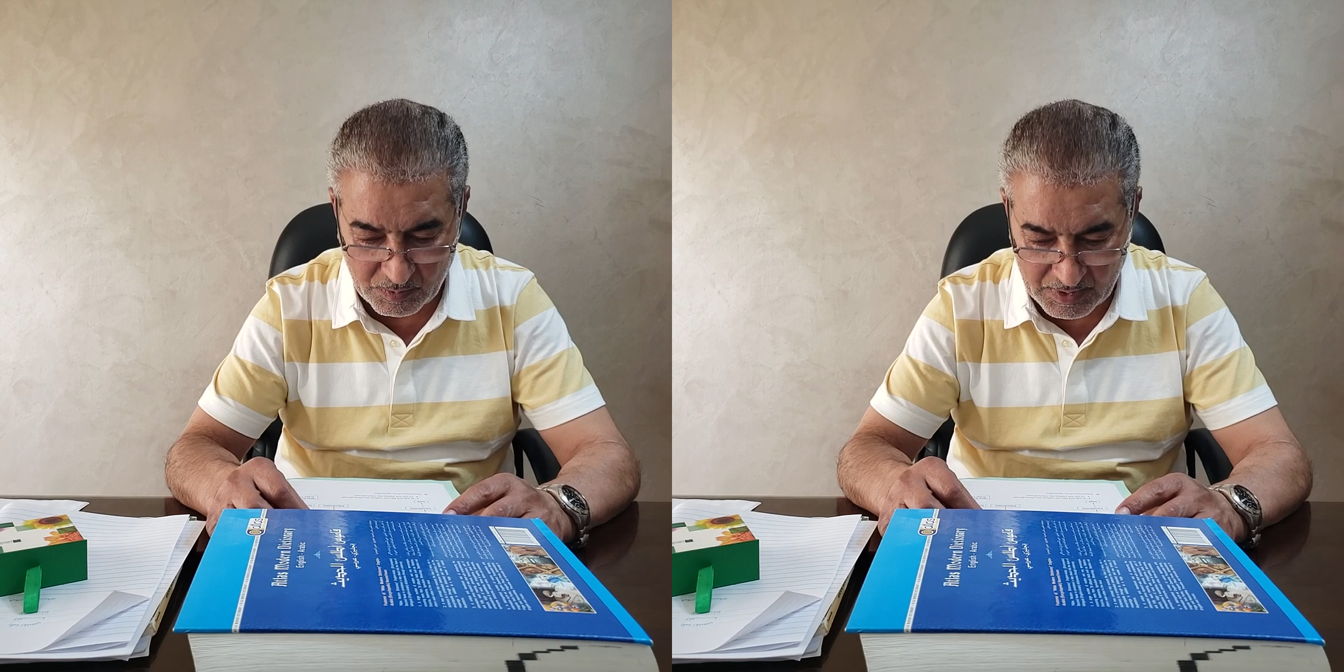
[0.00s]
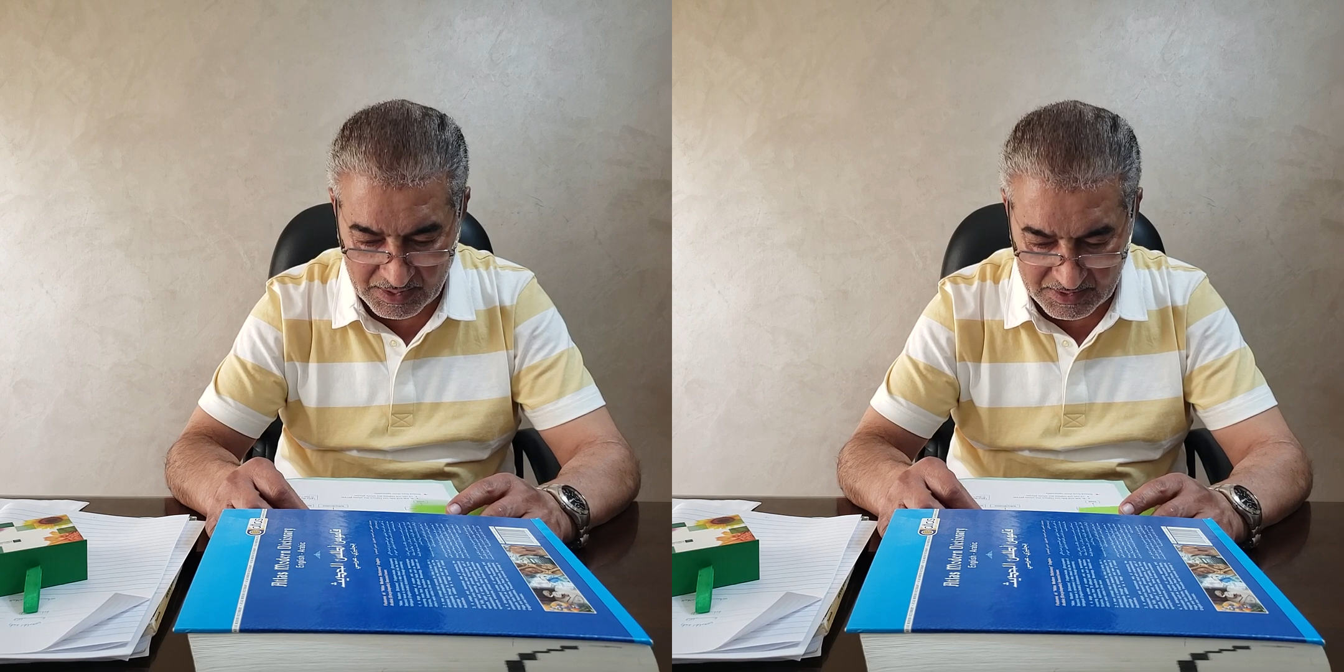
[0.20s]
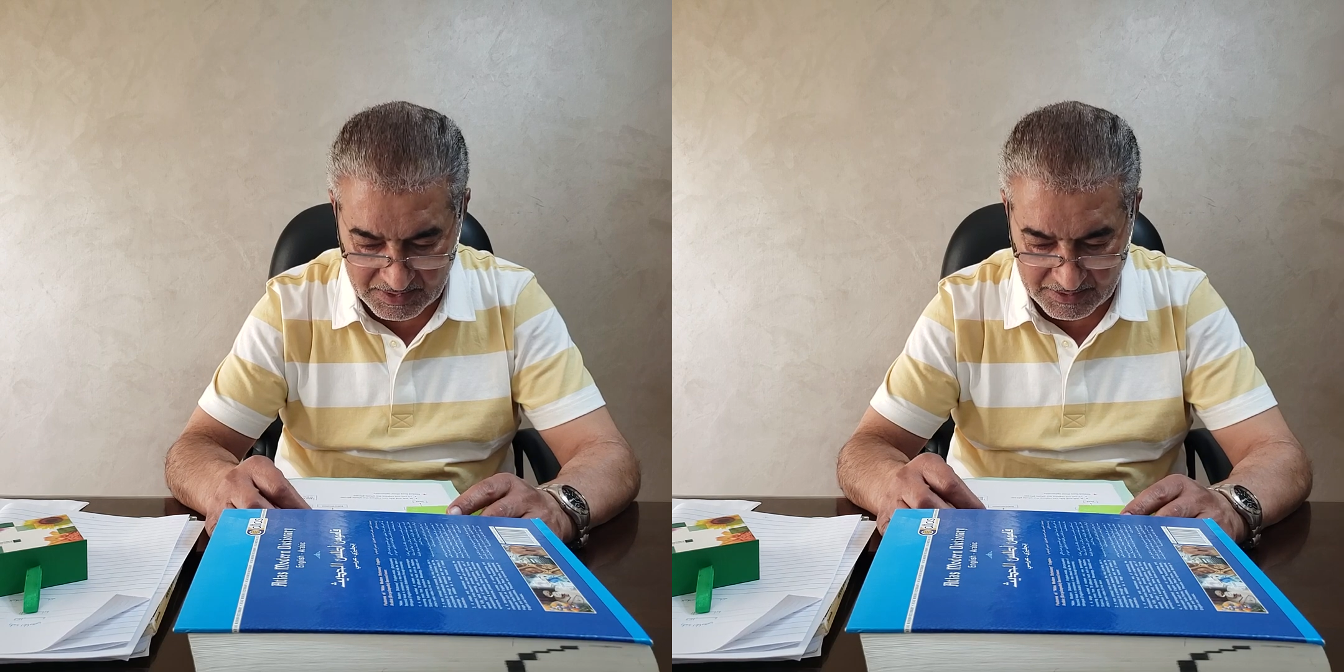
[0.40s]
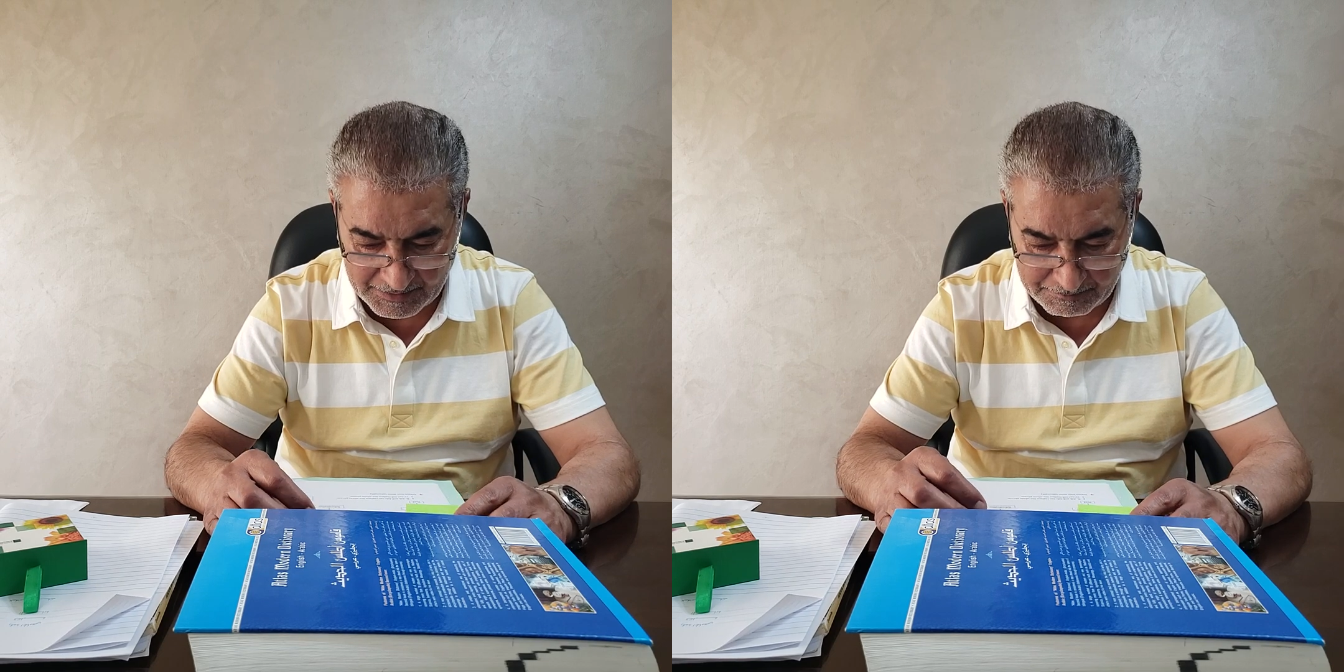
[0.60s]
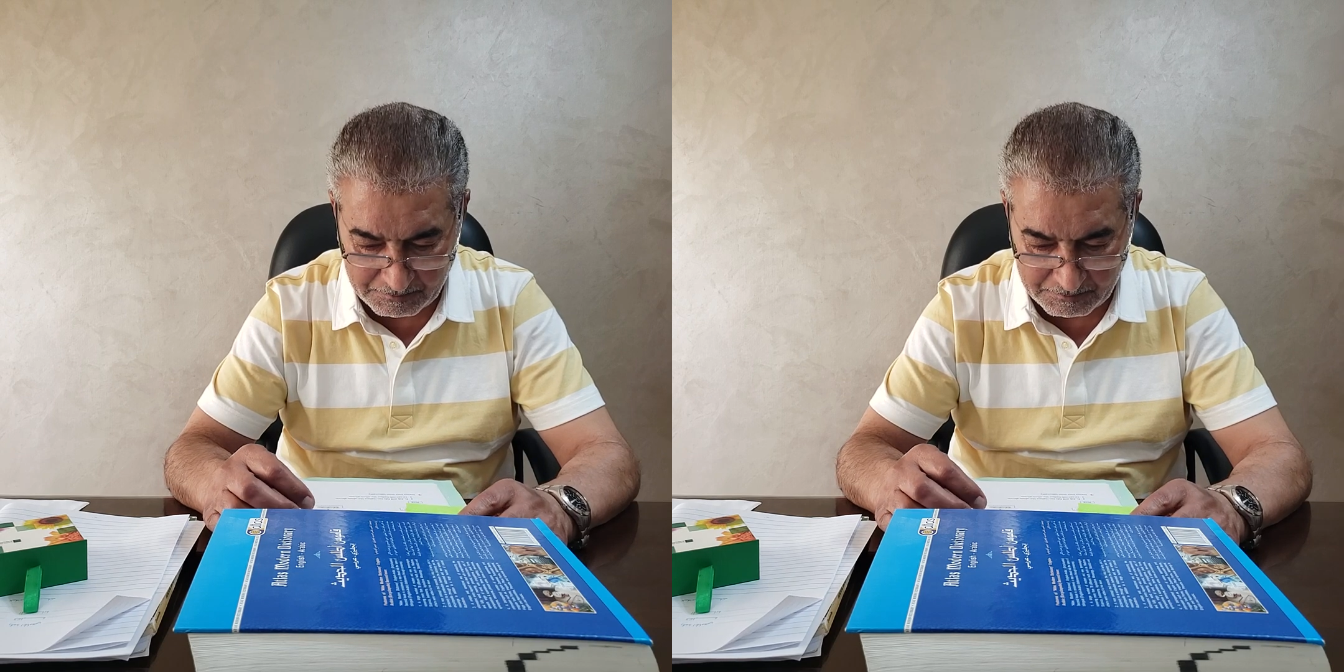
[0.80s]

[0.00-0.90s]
words.